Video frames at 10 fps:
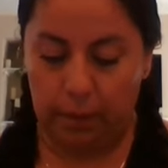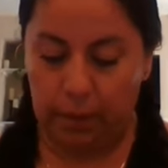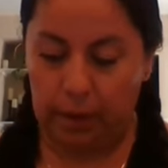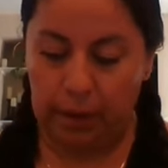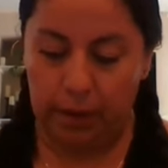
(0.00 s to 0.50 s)

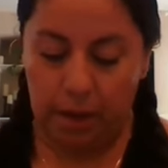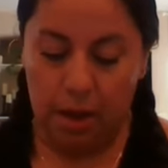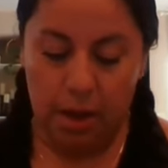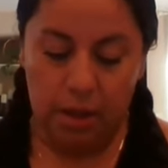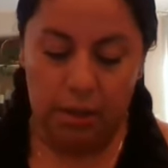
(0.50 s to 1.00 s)
Right?
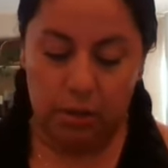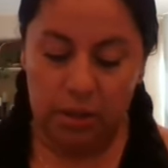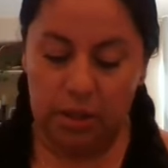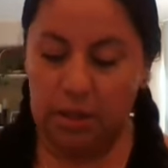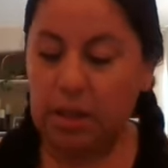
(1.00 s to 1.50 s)
So
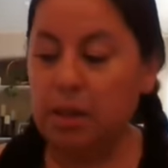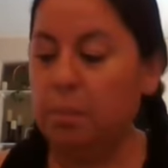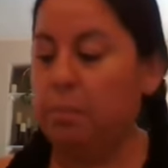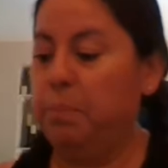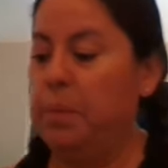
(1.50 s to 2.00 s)
this is going to,
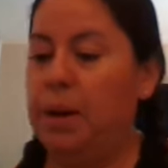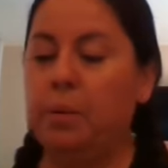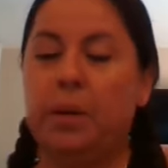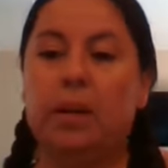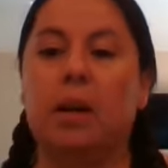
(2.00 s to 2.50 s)
I don't
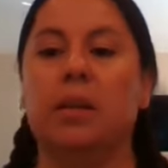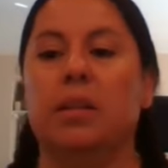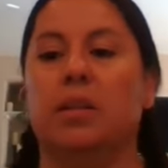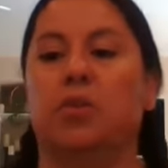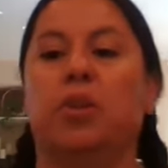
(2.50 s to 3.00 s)
want to call
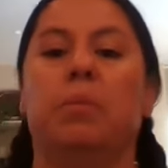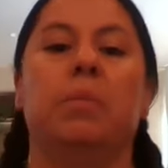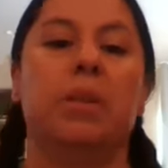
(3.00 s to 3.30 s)
this a treatment,